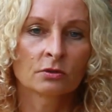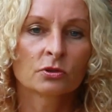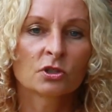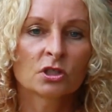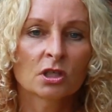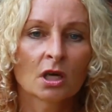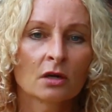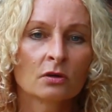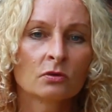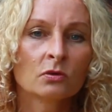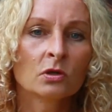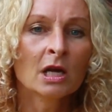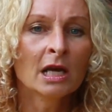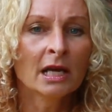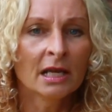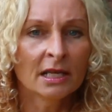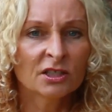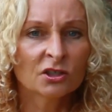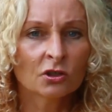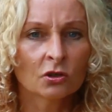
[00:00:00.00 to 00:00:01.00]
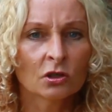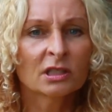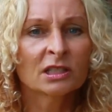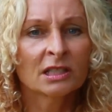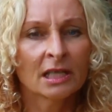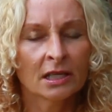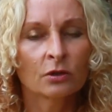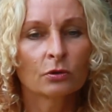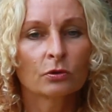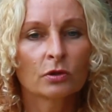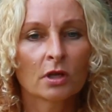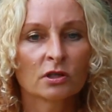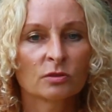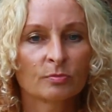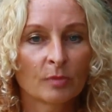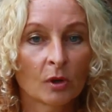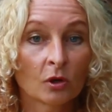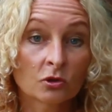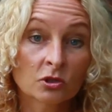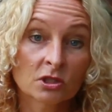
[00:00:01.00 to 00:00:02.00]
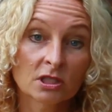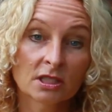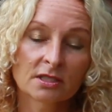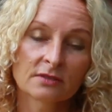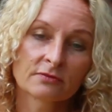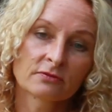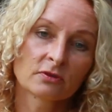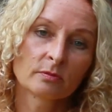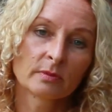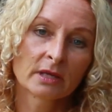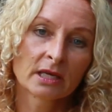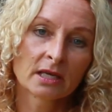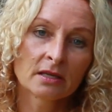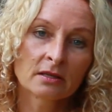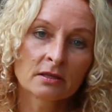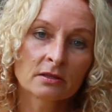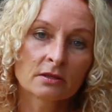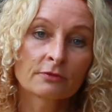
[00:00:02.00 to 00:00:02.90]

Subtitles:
So it's got to tick all those boxes, and for me,